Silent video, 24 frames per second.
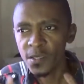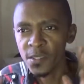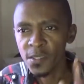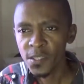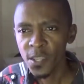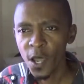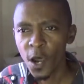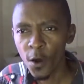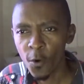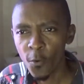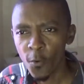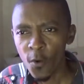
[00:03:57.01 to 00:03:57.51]

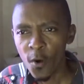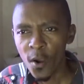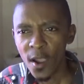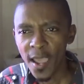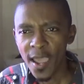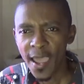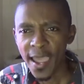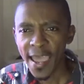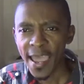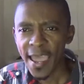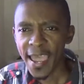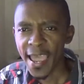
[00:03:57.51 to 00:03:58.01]
Now,
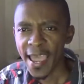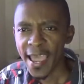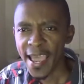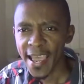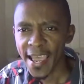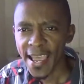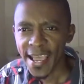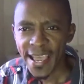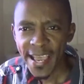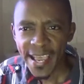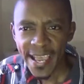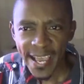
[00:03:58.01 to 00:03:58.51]

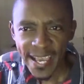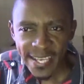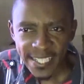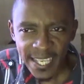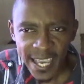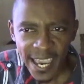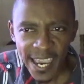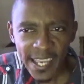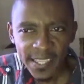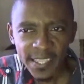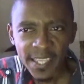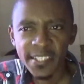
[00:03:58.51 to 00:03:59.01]

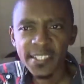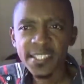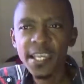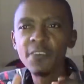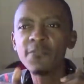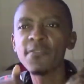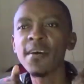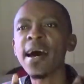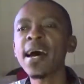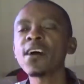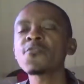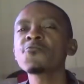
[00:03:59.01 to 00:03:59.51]
scientists
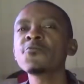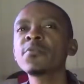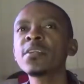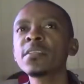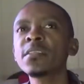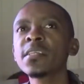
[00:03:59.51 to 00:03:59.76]
have actually